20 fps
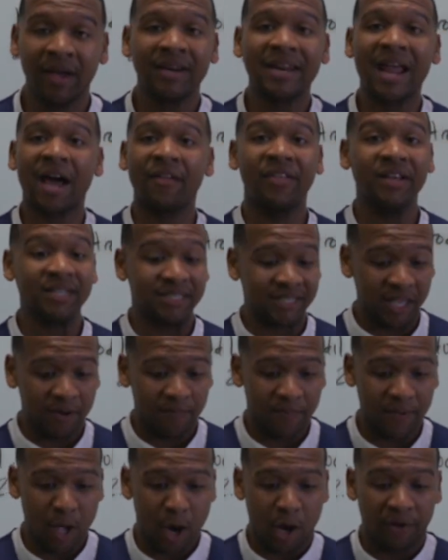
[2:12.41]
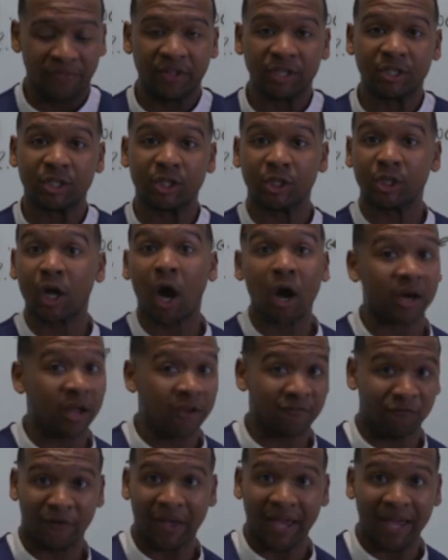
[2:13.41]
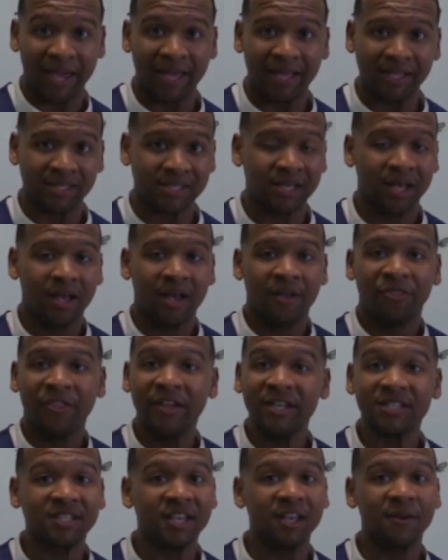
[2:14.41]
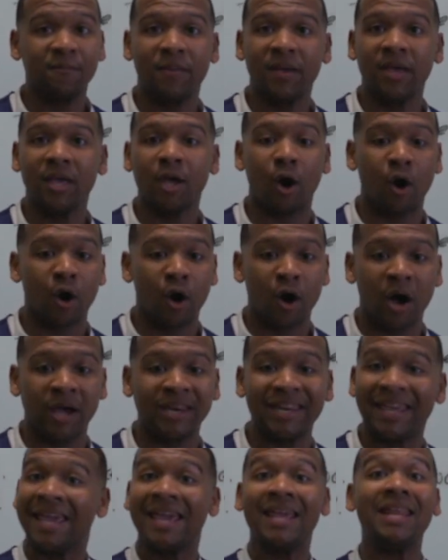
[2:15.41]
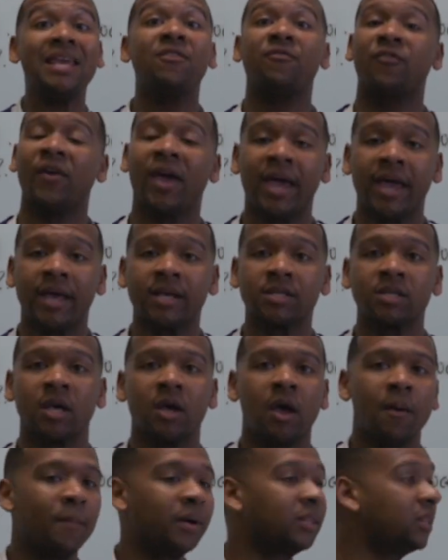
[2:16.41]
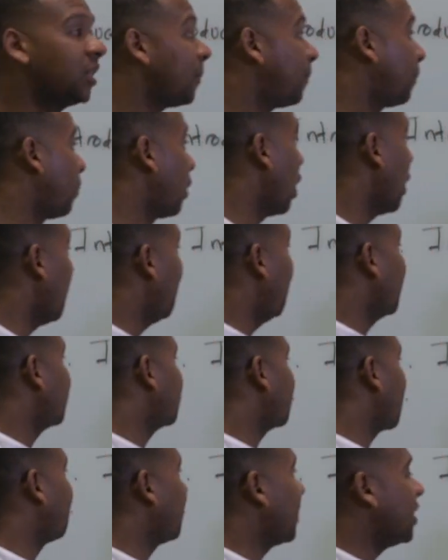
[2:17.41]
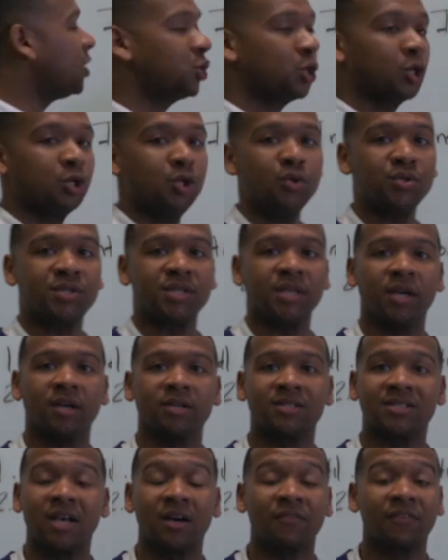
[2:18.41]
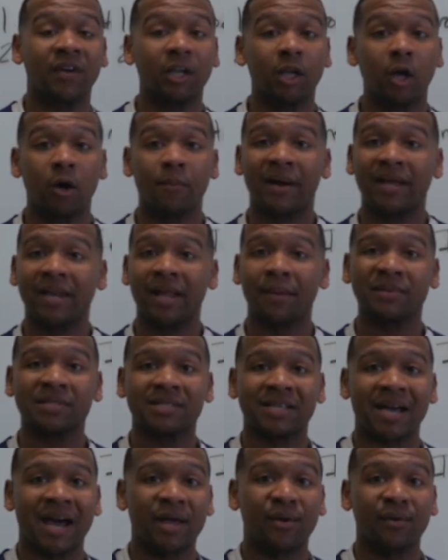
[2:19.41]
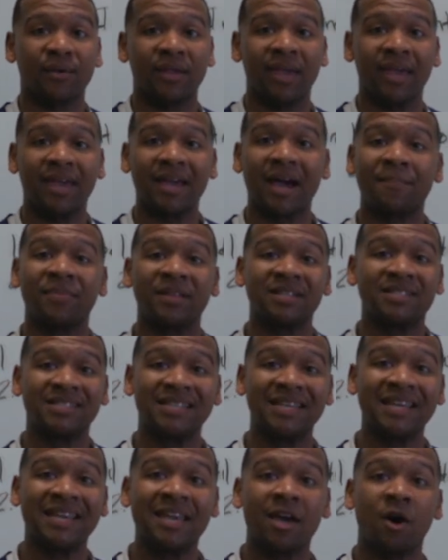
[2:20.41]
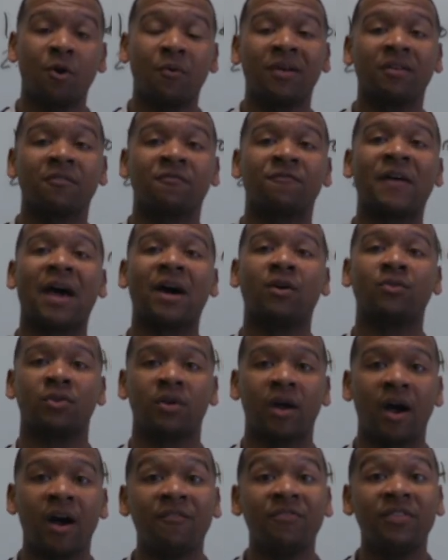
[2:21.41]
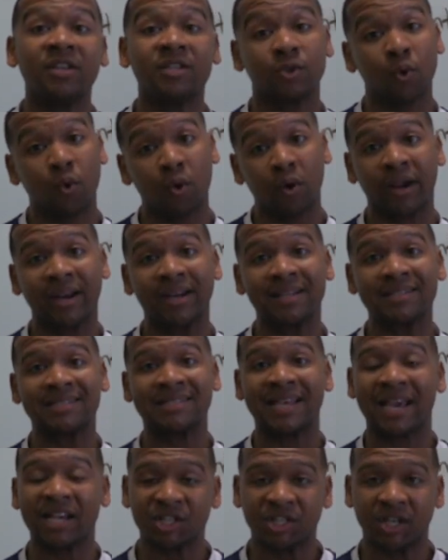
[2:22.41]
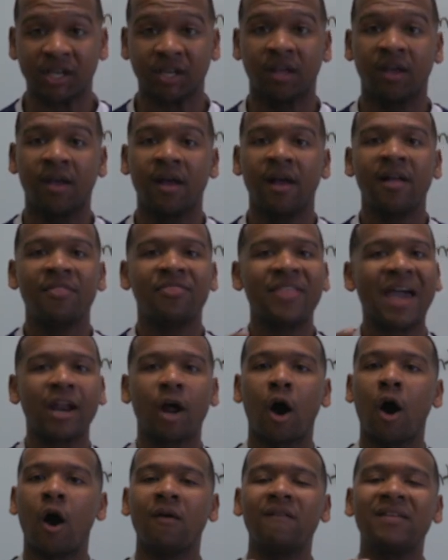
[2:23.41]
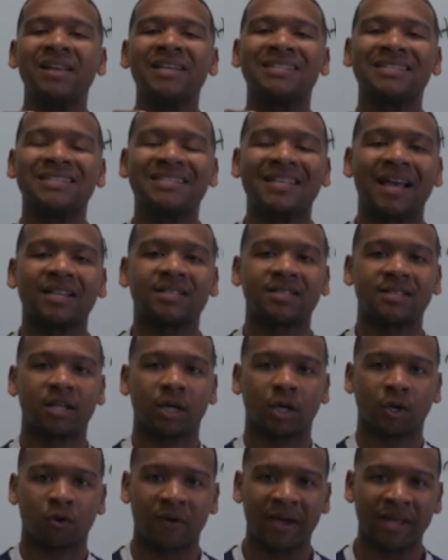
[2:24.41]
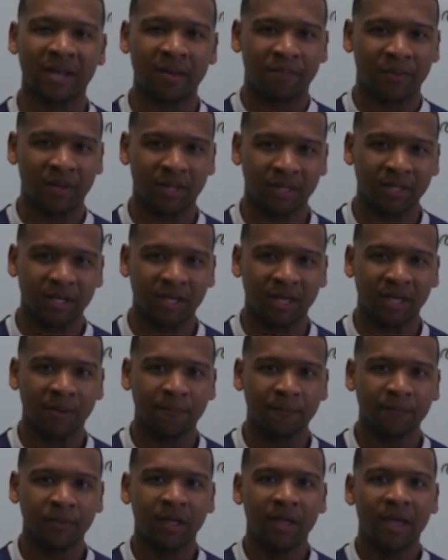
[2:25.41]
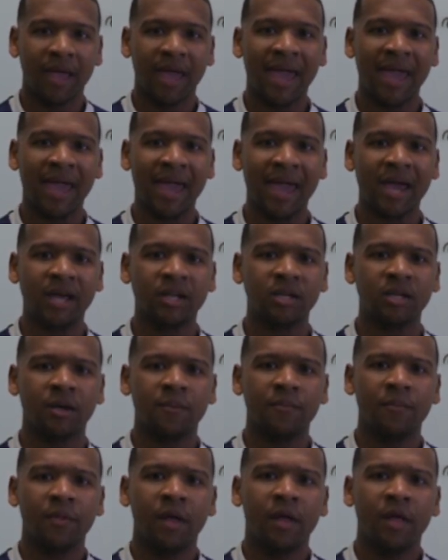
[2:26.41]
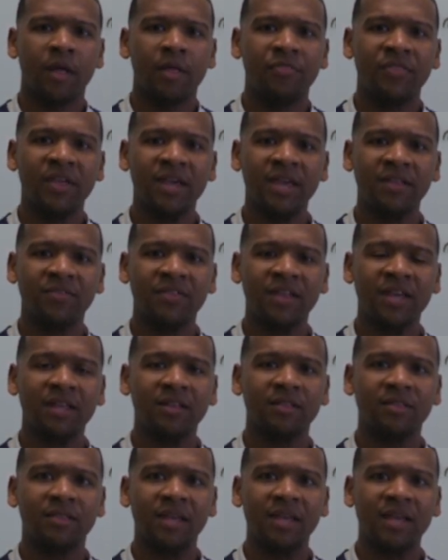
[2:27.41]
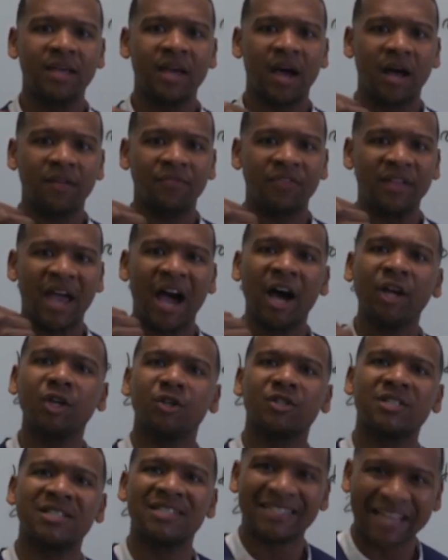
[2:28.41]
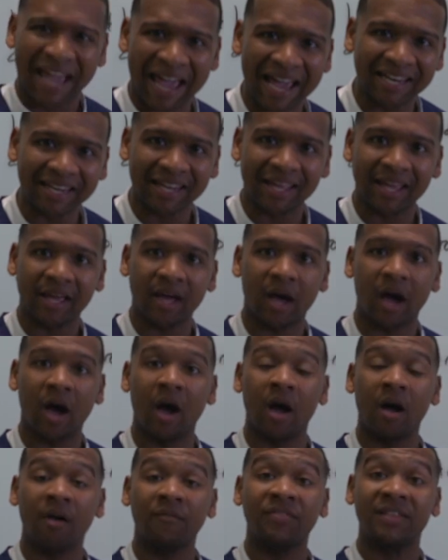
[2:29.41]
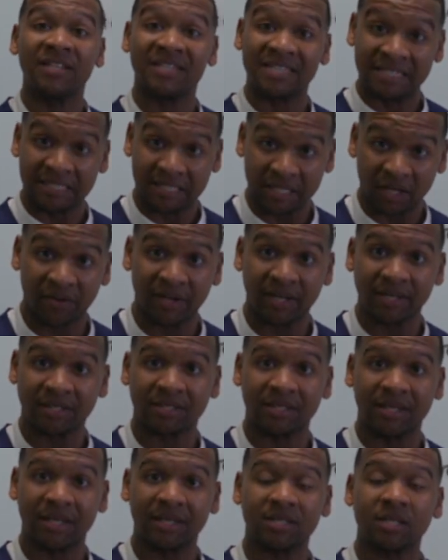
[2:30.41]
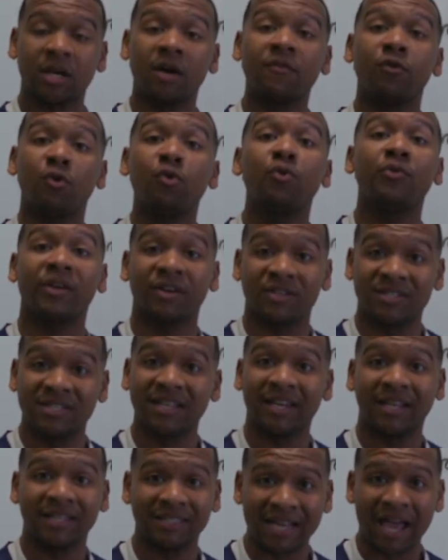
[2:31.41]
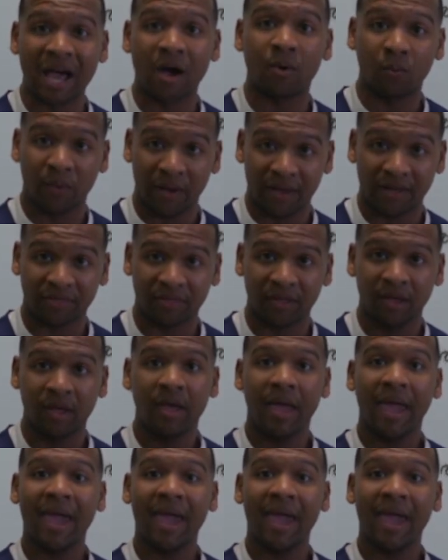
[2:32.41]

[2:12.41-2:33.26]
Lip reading: Now, this could be on the startup phase. This could be on any phase. But the purpose of introducing yourself, hello, my name is Kyle King. I'm the CEO and founder of this organization, that already sets the credibility and the understanding of the seriousness of who they're sitting down with.